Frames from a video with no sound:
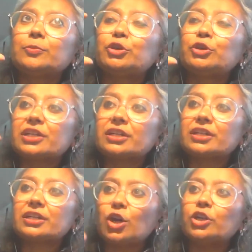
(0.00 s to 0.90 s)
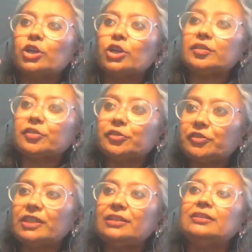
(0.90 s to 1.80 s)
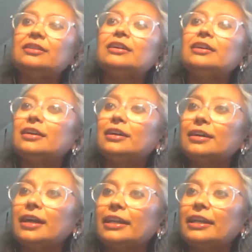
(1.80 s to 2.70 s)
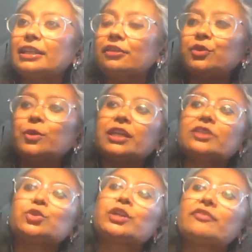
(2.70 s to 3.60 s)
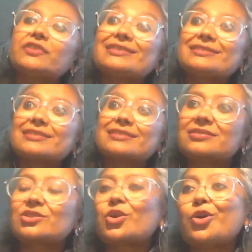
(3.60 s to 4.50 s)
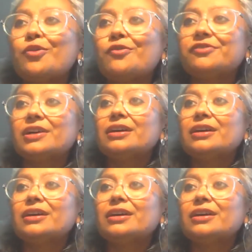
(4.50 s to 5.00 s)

political economy, the feel, and give you an ethnographic sense of